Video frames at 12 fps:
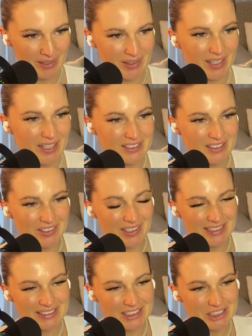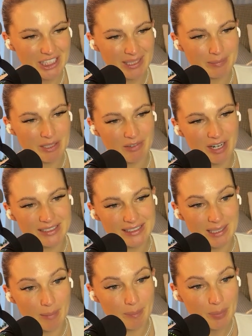The article led to Gemma
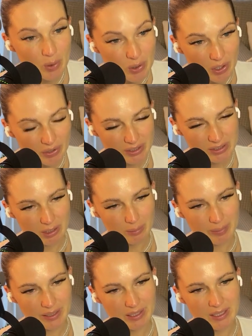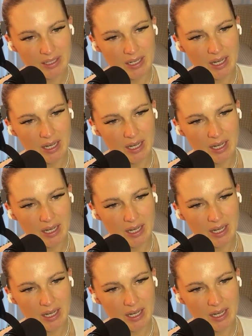writing a book on the topic